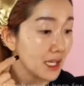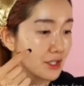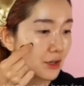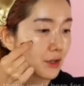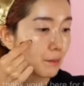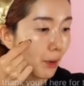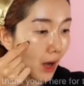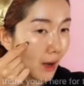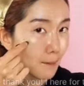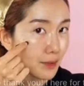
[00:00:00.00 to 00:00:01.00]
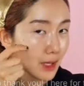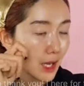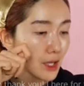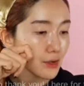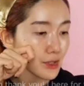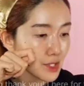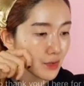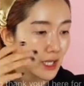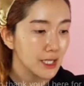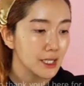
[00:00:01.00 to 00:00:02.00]
make sure you pop, you
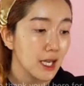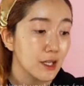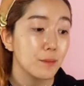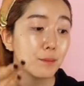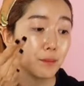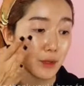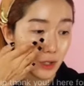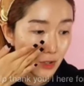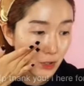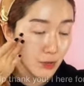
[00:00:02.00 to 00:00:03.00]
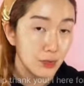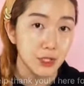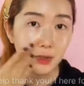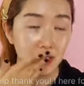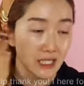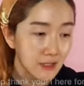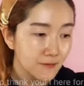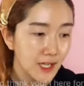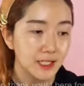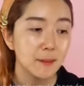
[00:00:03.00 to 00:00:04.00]
squeeze, you, you, you, you know,
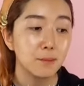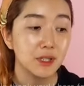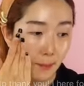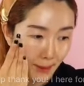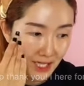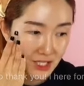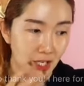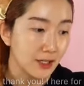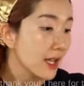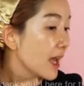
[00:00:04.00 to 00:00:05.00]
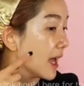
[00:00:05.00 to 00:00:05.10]
disinfect it, put the patch on.